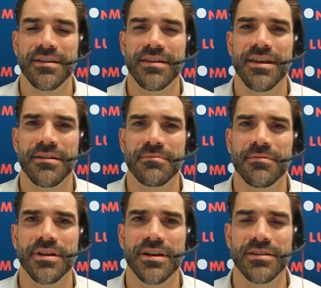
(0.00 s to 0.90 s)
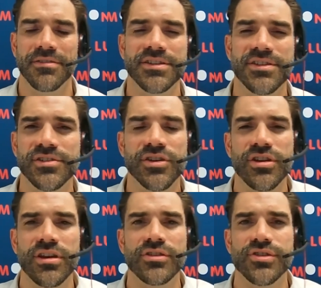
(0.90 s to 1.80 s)
Yeah, this is a
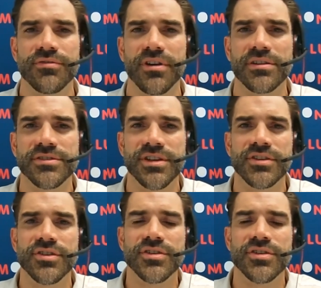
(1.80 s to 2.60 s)
huge advantage.